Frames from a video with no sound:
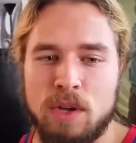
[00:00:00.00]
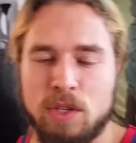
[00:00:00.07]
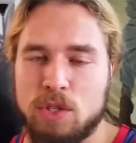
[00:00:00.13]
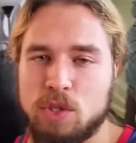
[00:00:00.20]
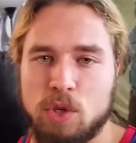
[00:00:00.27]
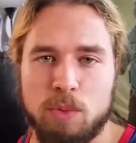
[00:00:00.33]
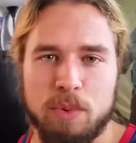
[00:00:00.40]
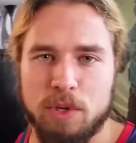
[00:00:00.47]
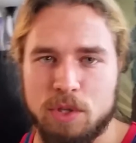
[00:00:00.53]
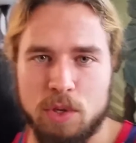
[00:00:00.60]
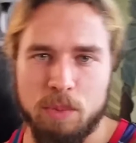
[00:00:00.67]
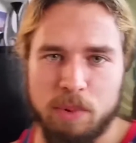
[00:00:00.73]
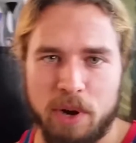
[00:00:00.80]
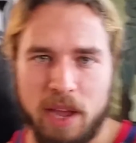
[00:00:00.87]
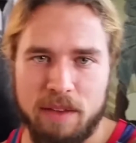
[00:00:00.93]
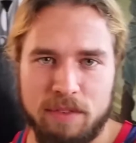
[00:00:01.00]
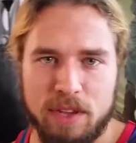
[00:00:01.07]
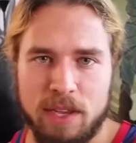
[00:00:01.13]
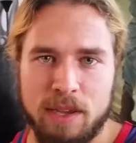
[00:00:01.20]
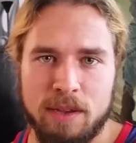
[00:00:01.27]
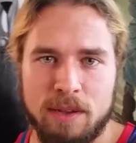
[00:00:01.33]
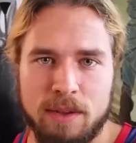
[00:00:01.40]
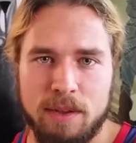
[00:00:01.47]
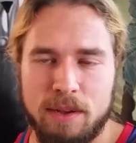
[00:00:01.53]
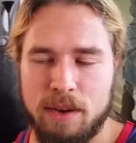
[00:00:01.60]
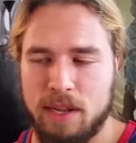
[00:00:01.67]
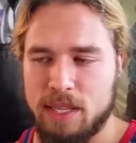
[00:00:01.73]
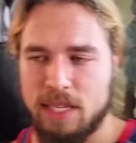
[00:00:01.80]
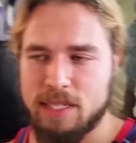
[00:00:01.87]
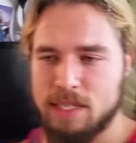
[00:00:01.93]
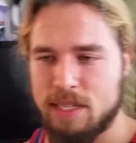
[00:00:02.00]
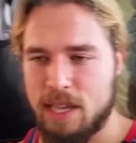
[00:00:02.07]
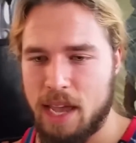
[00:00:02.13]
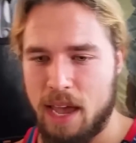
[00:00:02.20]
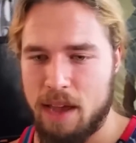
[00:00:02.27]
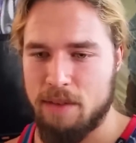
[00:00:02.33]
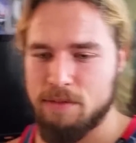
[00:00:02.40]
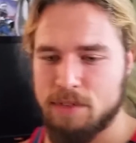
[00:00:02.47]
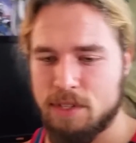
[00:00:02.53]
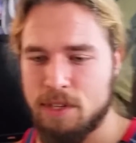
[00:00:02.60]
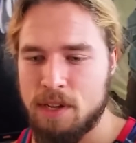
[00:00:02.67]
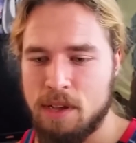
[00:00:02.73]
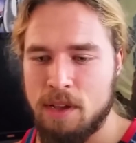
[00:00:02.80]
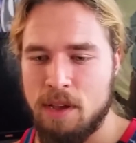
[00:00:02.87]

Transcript: super, super heavy, unless it's calves.